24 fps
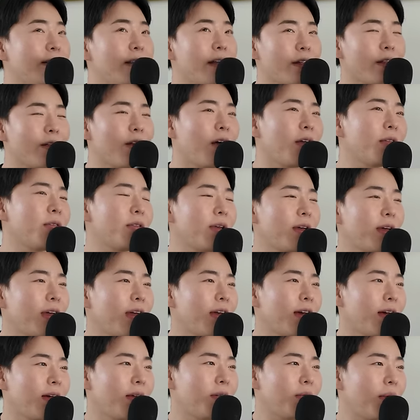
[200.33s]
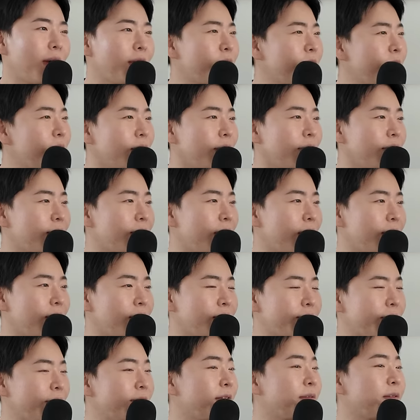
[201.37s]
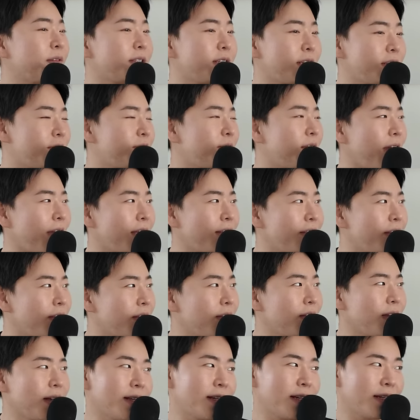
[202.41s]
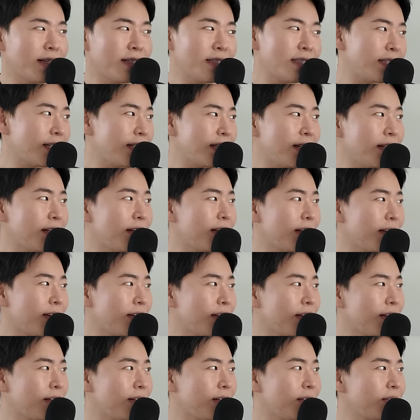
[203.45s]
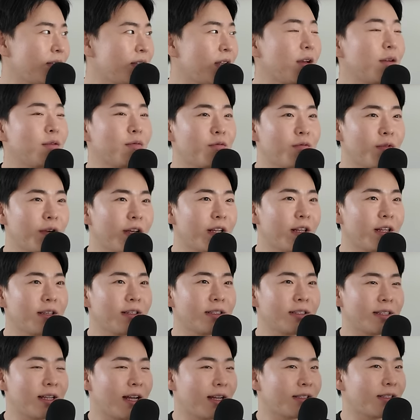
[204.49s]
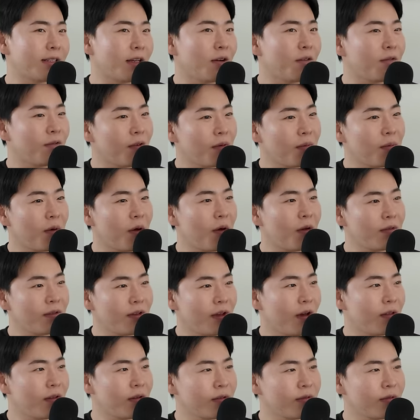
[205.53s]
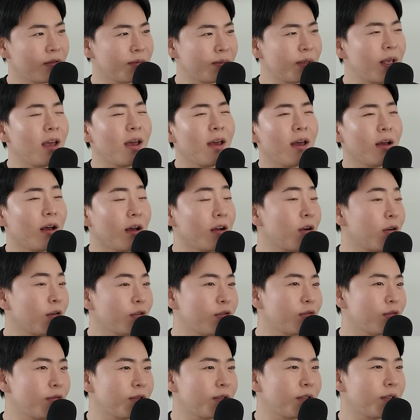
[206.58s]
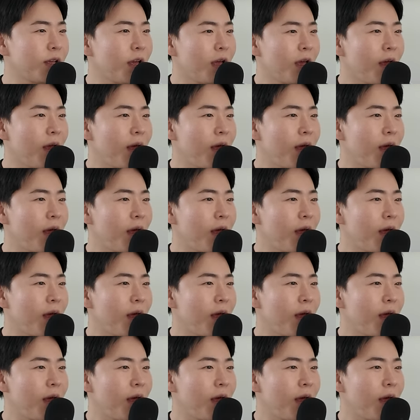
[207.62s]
later on, they uh, I think they, LE SSERAFIM did find their identity. Uh, mm. They really stands out from all the other groups, uh, girl groups.